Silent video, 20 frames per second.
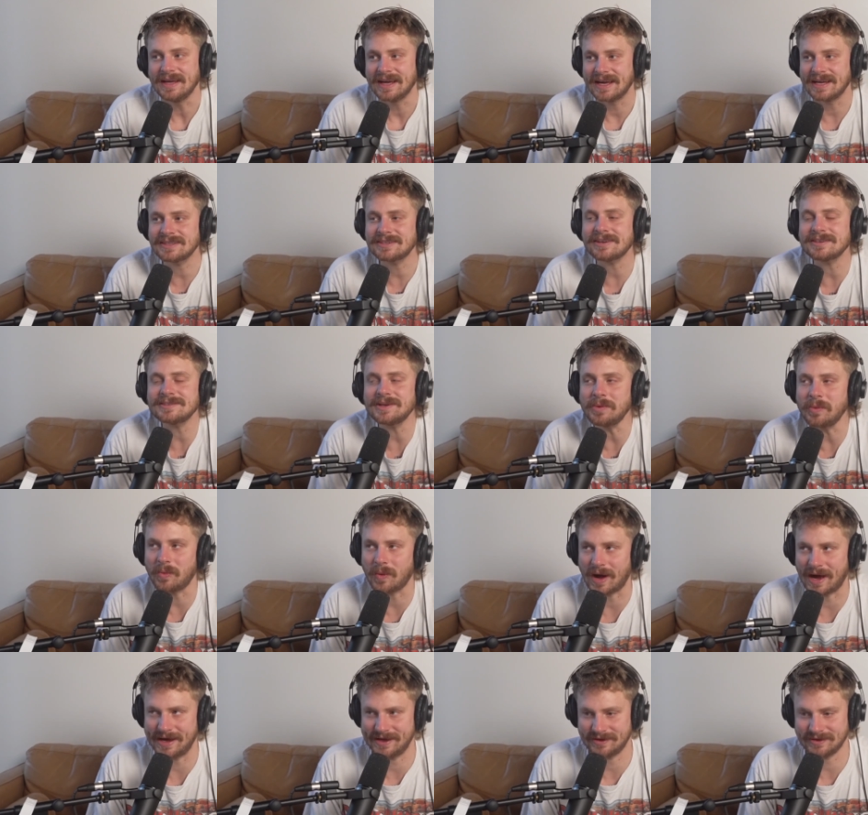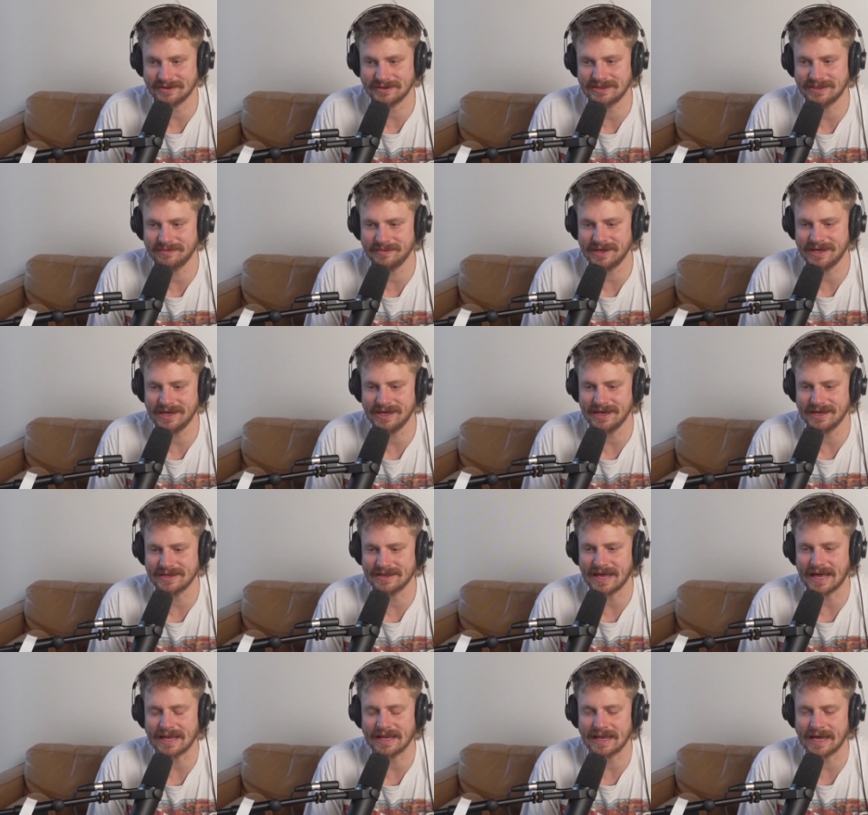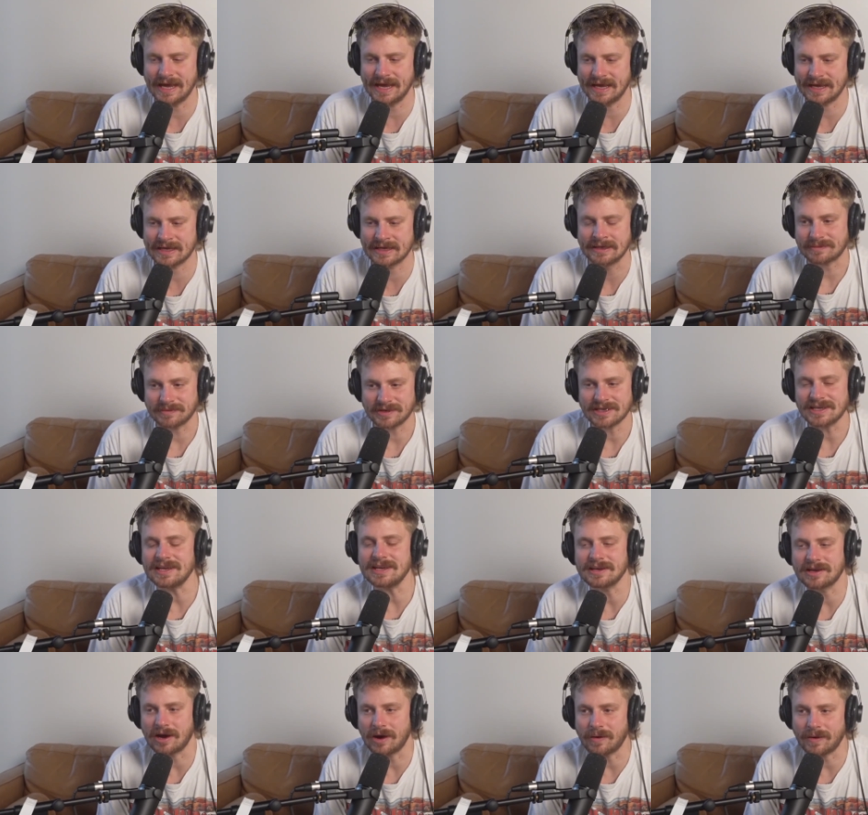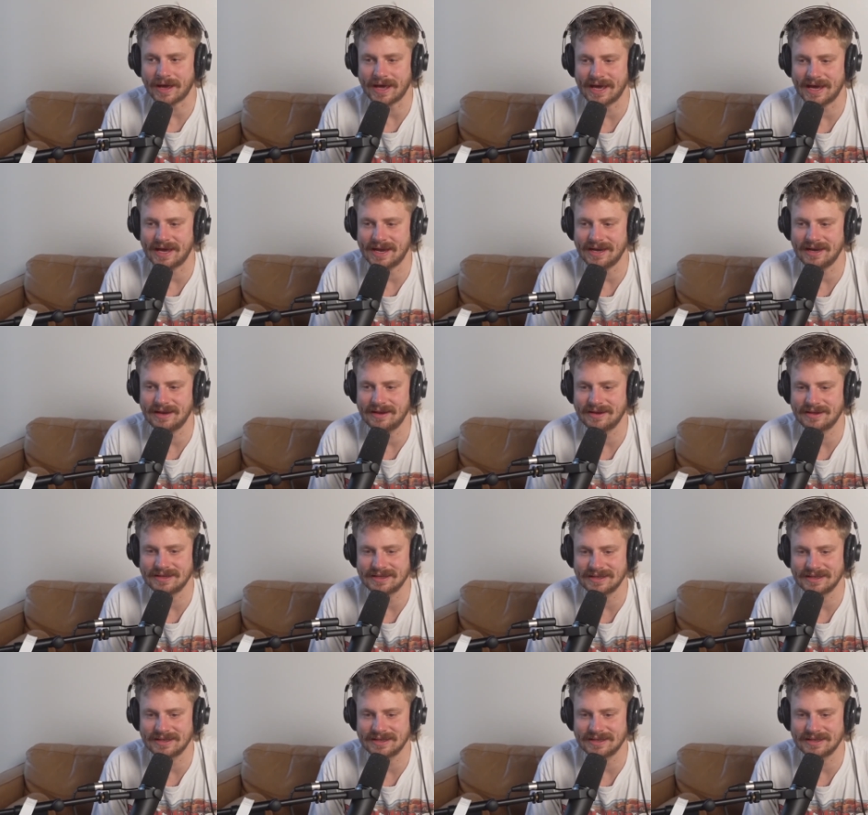It's also wild to me that like someone can go in